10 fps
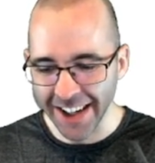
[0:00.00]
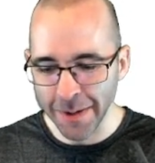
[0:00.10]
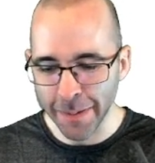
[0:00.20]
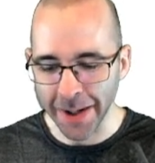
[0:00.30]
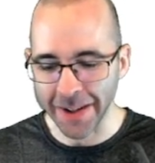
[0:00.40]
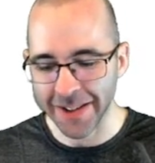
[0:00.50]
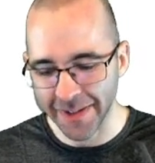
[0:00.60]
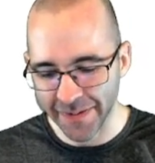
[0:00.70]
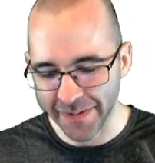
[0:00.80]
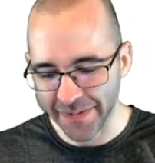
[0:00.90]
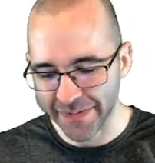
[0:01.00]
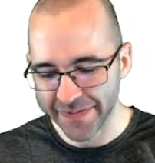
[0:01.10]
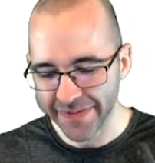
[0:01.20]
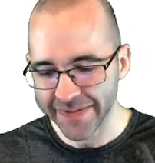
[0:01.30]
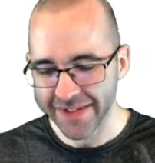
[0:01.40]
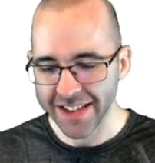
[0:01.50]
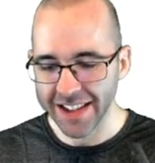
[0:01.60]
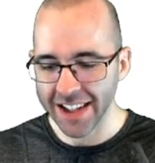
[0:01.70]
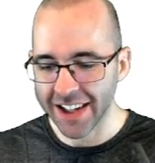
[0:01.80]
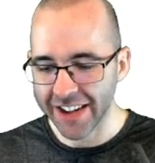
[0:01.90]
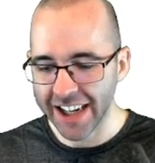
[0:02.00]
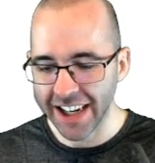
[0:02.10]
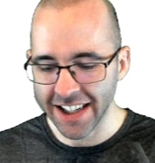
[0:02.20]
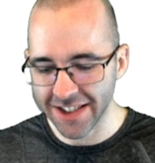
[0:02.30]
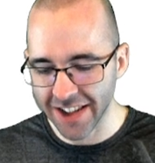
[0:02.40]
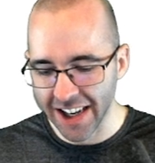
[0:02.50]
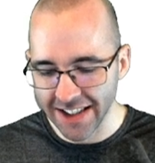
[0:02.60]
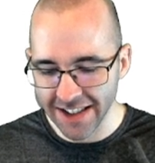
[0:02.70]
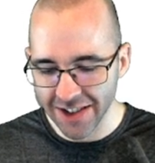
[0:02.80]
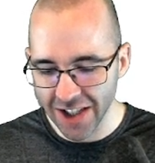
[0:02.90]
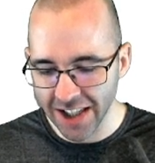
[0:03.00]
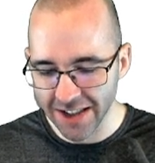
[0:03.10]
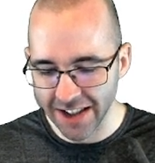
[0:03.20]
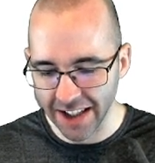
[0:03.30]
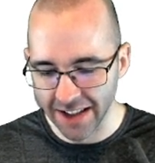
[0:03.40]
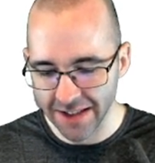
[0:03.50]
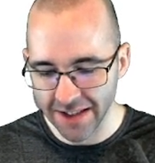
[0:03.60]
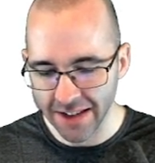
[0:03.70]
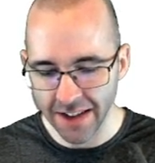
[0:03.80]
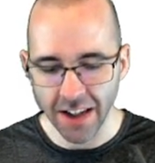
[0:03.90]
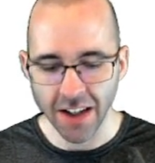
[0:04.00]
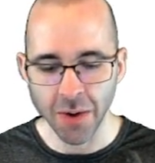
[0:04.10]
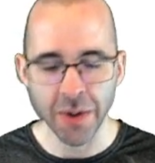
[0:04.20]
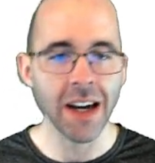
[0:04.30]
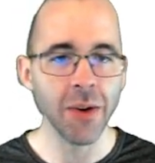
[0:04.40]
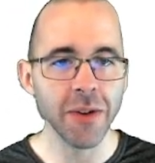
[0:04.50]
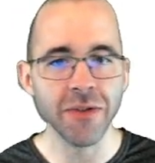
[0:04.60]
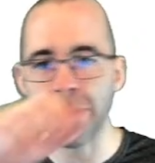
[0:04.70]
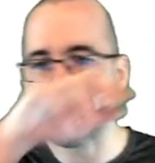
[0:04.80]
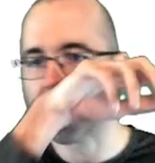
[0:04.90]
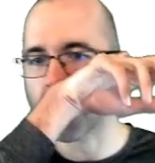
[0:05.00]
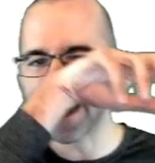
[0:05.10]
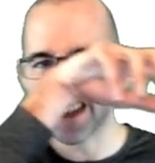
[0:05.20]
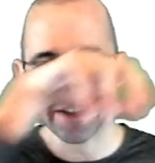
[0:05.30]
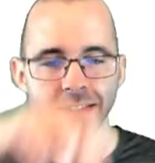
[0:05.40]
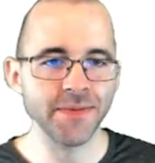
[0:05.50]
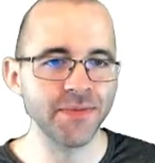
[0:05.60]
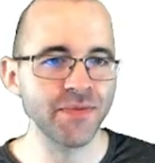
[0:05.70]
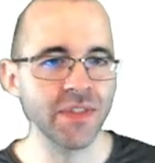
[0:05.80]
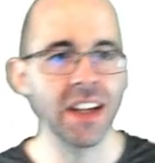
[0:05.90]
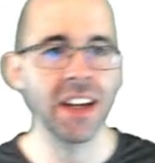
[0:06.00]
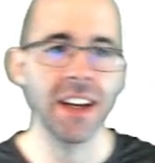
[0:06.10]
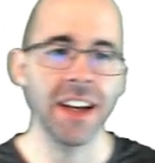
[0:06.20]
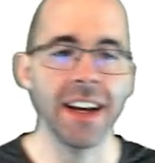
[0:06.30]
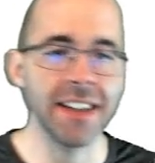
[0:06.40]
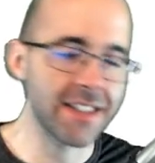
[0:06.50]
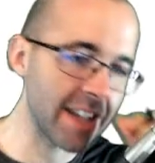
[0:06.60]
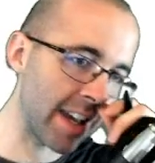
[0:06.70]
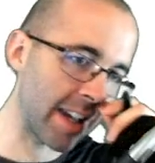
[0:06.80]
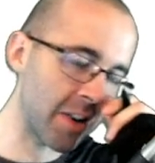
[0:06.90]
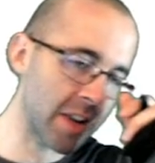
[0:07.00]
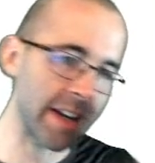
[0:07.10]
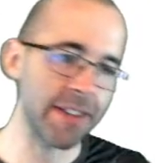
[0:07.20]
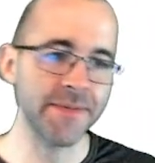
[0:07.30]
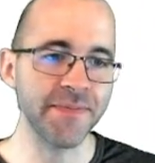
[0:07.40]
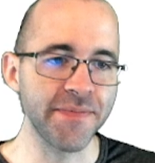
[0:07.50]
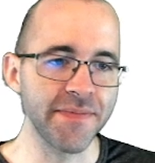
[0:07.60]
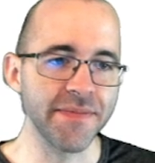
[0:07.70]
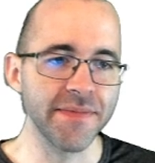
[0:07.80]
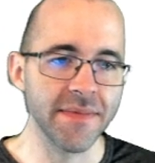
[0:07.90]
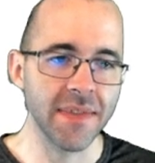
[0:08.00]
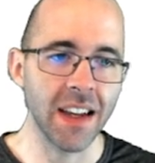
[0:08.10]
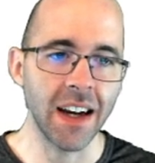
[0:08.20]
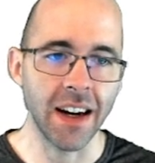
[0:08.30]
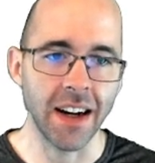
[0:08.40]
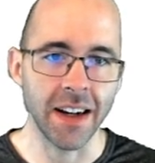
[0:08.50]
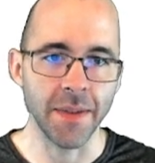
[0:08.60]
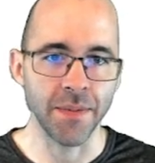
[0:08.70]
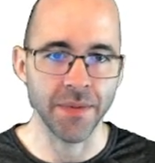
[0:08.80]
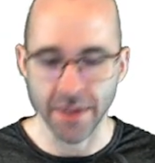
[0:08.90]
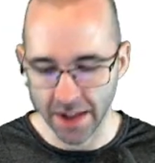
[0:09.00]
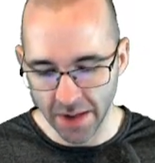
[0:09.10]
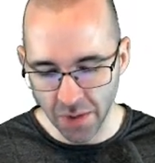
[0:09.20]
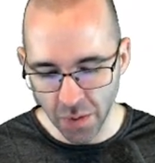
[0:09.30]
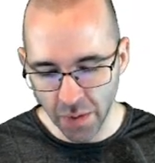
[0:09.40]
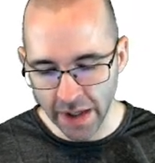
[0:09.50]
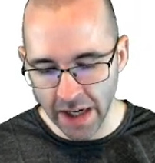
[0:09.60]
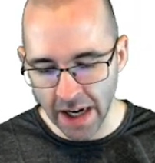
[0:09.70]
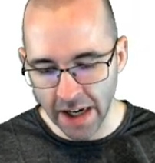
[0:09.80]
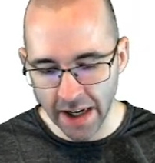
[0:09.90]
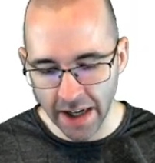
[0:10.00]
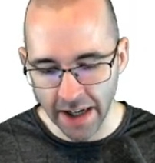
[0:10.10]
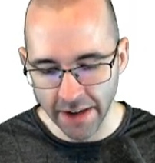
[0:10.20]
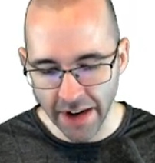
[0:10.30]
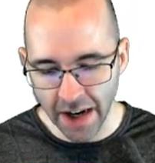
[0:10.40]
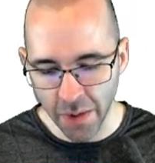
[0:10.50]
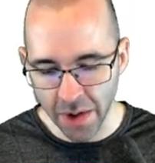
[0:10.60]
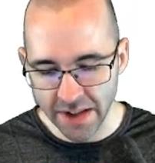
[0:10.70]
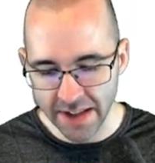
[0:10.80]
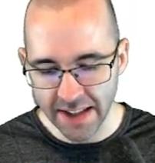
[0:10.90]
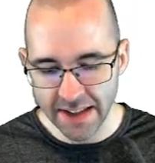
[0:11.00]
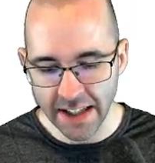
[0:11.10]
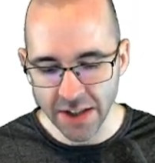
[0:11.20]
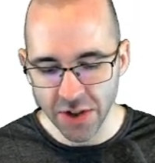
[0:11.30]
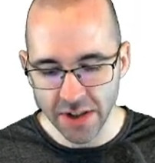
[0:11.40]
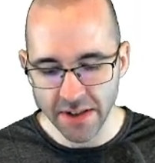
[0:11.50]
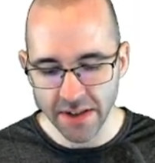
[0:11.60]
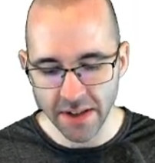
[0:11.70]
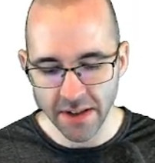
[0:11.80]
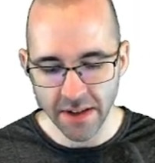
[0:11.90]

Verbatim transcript: our input okay so how does this change things well now we're flipping the question and saying okay um when uh, if i were 60 inches